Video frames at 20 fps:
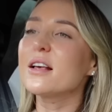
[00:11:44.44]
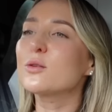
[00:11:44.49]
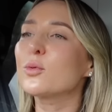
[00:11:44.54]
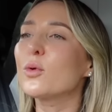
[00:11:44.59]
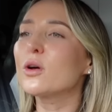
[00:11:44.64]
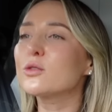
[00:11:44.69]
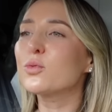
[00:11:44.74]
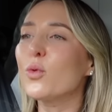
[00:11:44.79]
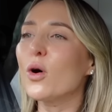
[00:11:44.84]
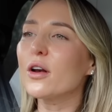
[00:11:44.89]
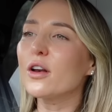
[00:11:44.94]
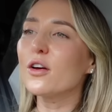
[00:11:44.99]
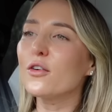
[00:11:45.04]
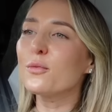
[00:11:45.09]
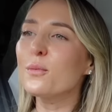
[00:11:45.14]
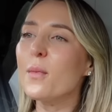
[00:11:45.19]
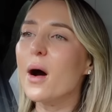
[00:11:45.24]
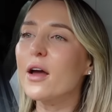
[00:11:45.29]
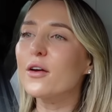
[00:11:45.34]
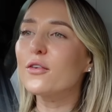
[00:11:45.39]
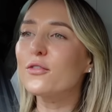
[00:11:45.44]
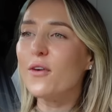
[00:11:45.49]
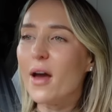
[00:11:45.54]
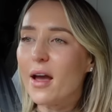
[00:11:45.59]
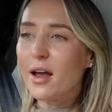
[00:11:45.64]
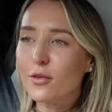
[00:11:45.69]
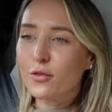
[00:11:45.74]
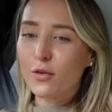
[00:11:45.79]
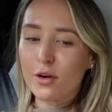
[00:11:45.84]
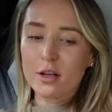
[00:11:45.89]
This was one of my
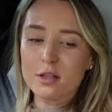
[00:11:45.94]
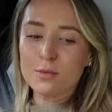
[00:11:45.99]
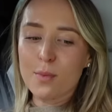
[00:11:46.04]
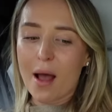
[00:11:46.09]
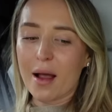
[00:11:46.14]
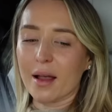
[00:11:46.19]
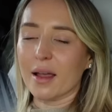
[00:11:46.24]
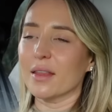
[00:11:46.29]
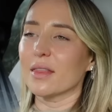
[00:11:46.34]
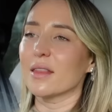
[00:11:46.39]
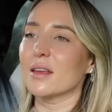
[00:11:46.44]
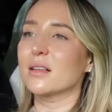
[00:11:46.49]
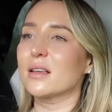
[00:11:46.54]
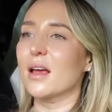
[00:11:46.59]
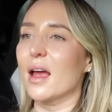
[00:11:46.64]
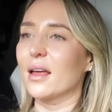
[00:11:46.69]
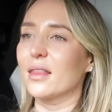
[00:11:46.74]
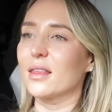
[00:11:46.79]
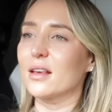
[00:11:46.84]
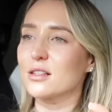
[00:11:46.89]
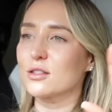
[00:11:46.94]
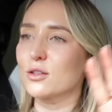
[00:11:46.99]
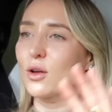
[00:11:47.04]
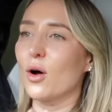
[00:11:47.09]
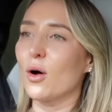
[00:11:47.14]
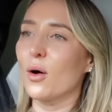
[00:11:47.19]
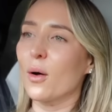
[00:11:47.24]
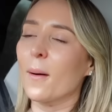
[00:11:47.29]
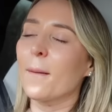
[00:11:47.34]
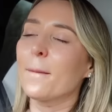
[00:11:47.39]
favourites back in the day, this
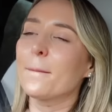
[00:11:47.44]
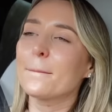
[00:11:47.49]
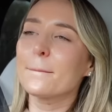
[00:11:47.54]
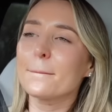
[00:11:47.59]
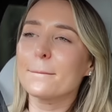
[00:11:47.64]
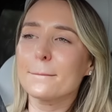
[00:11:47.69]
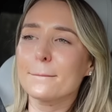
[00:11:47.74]
song.